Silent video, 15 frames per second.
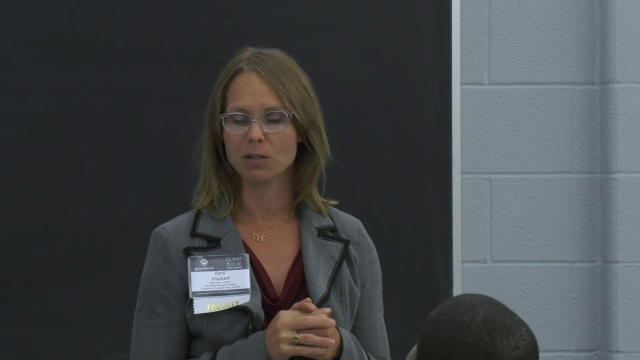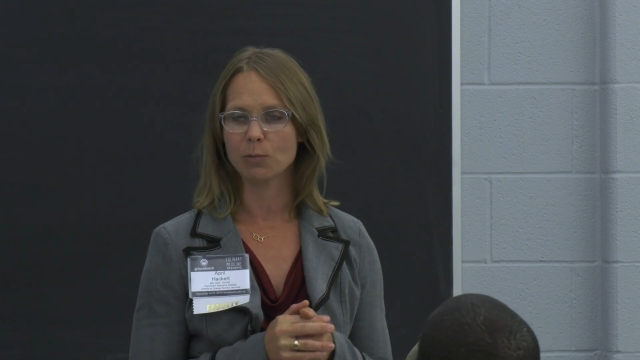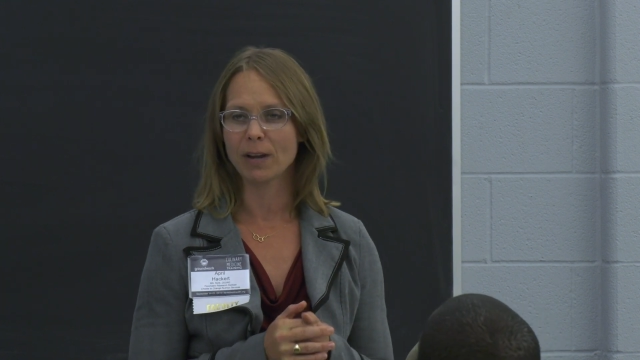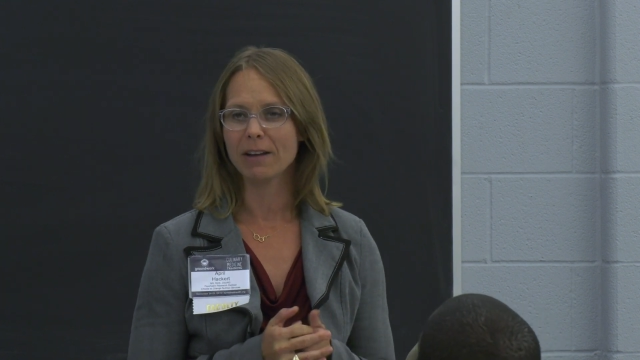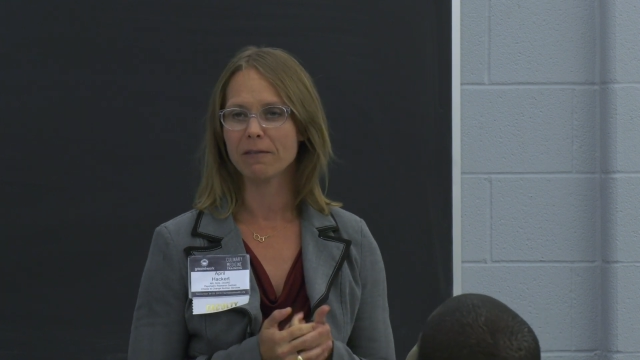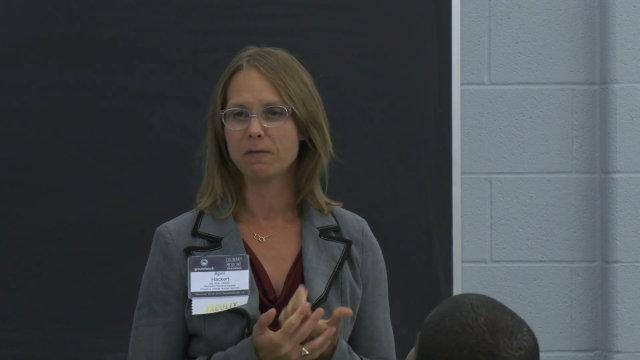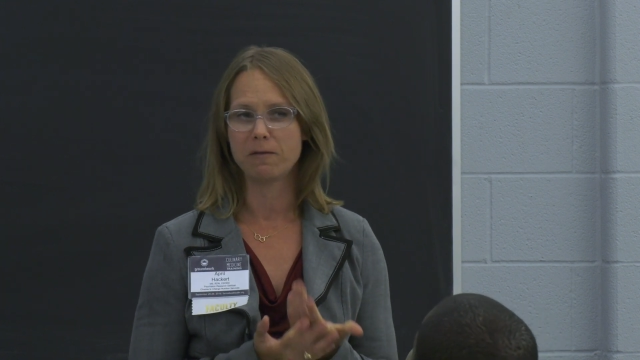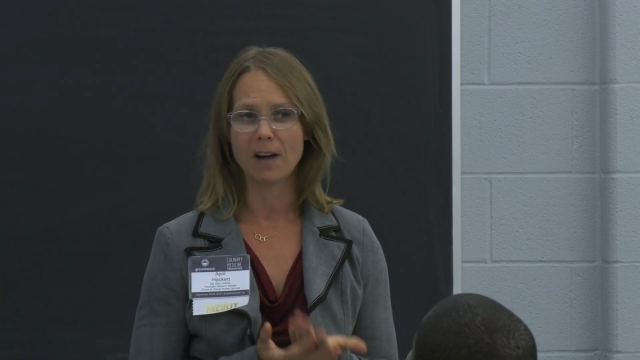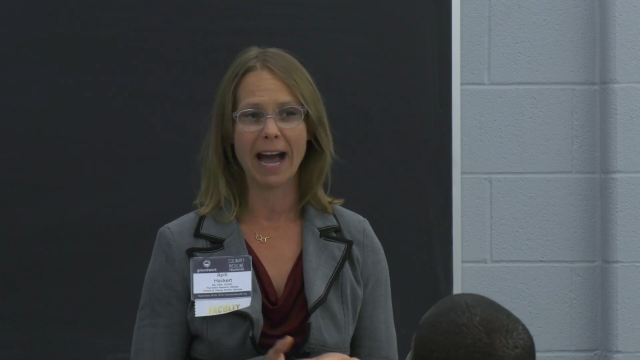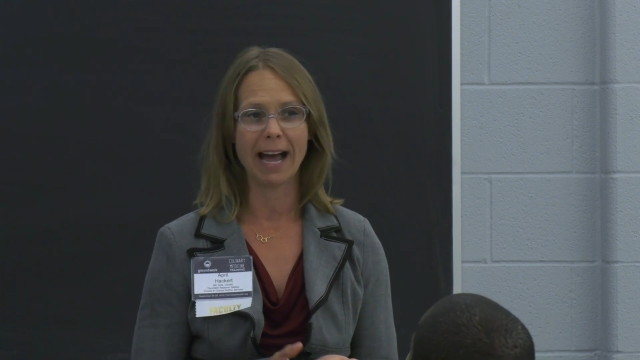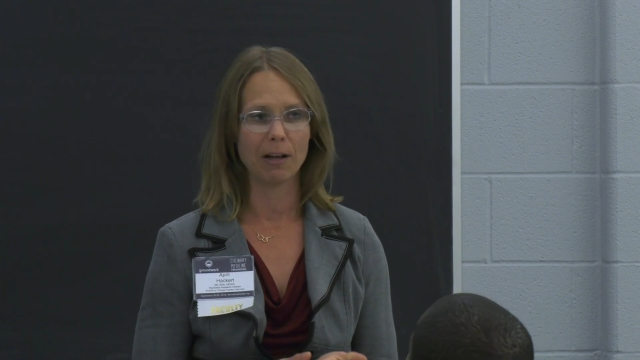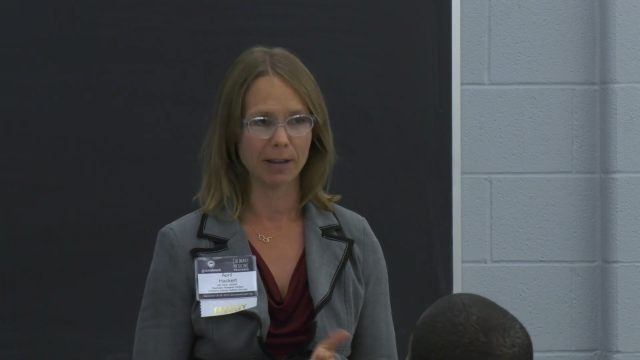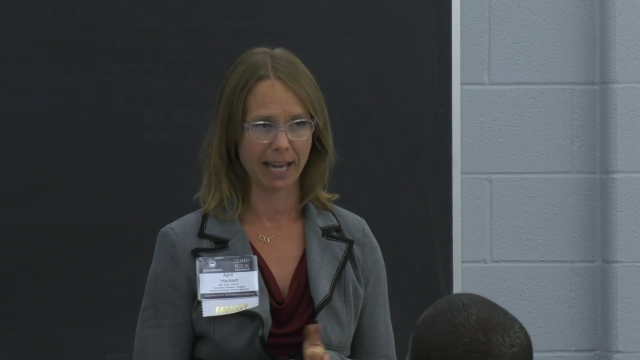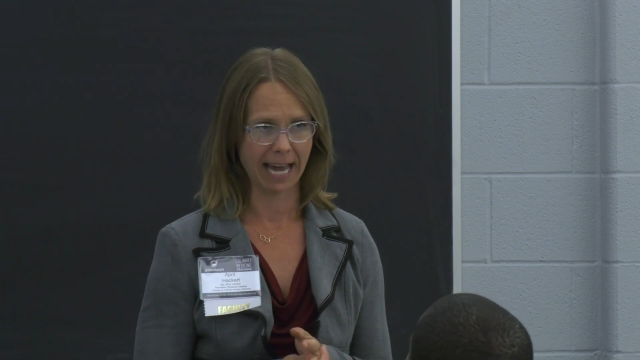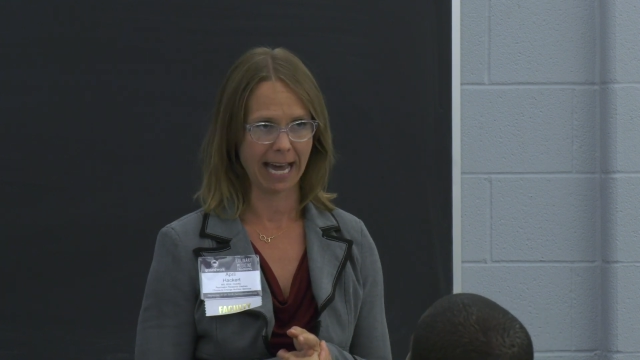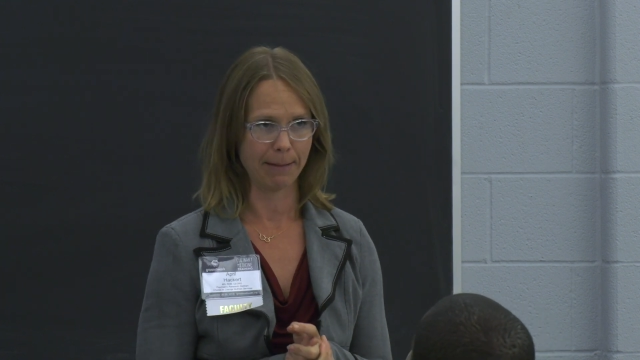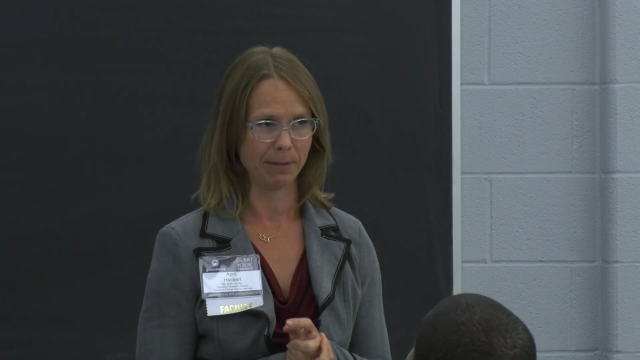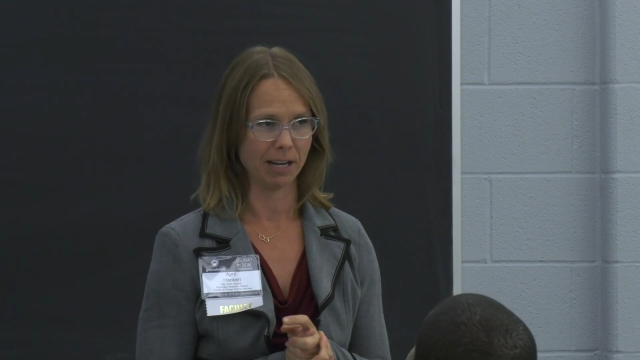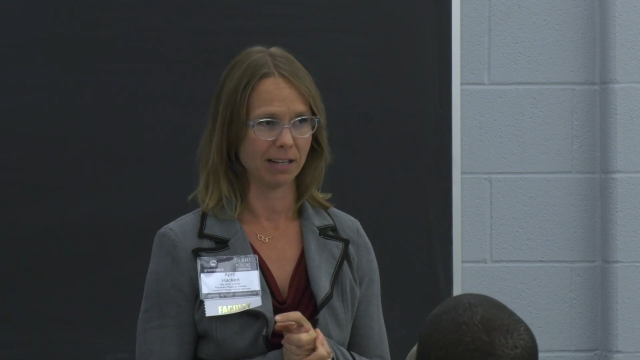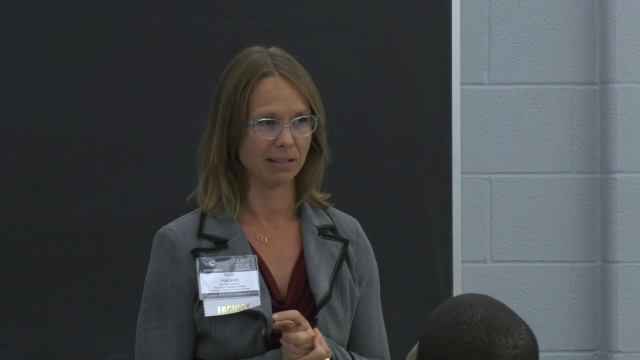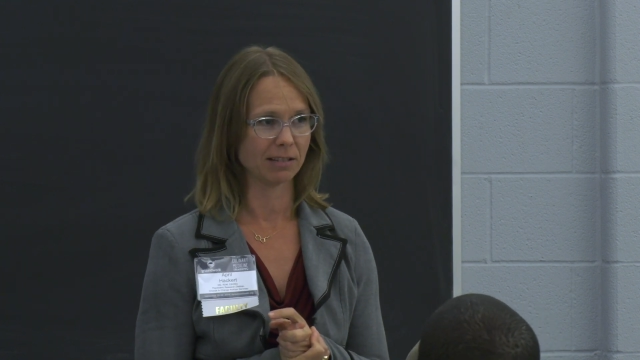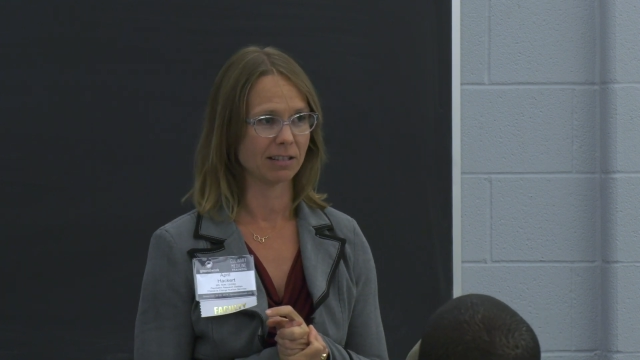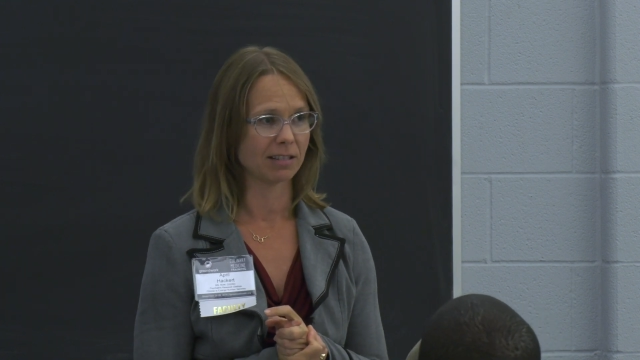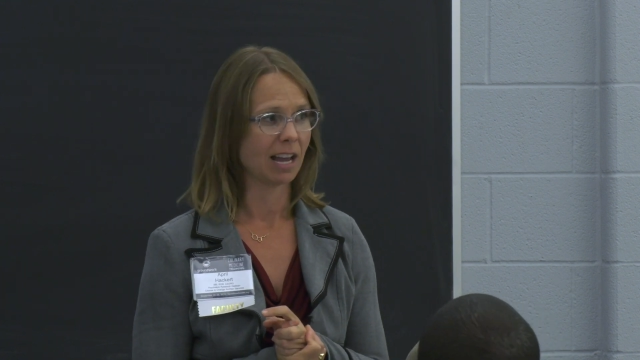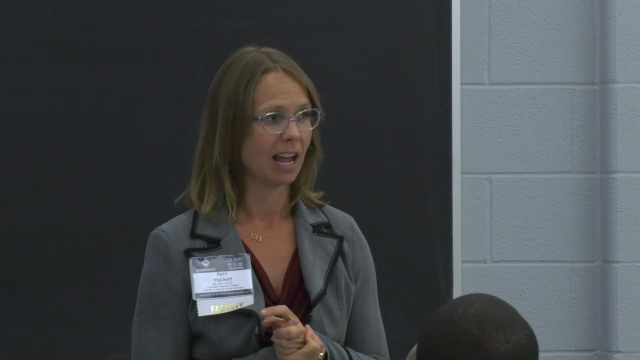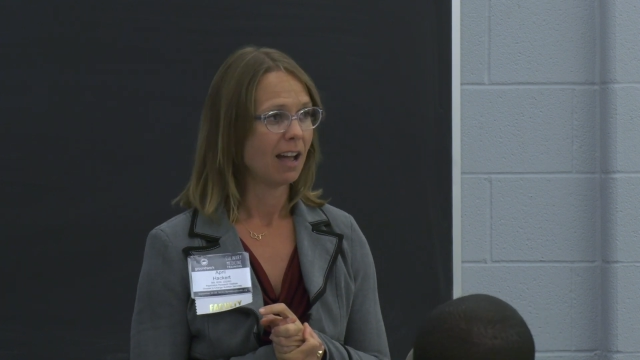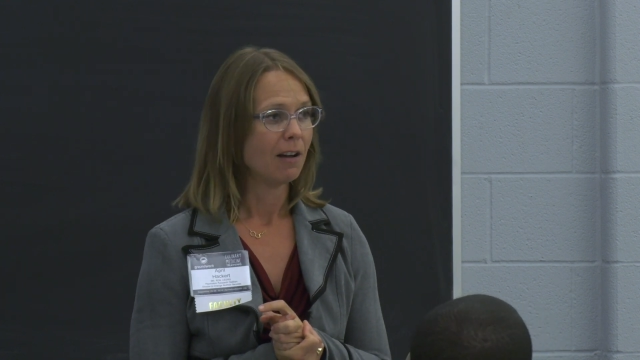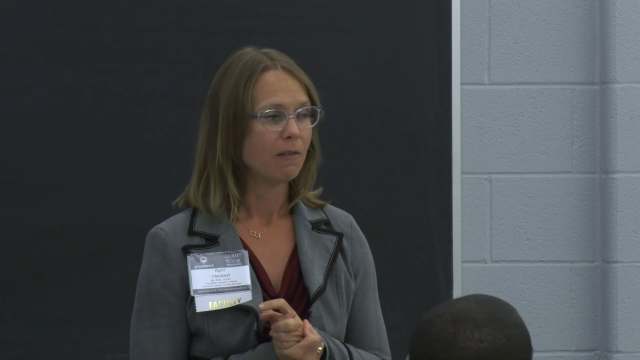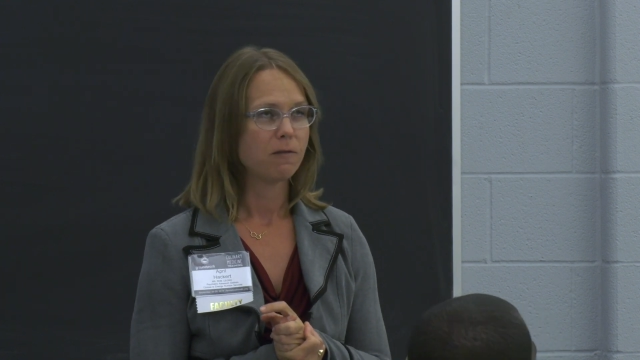is we have file cabinets.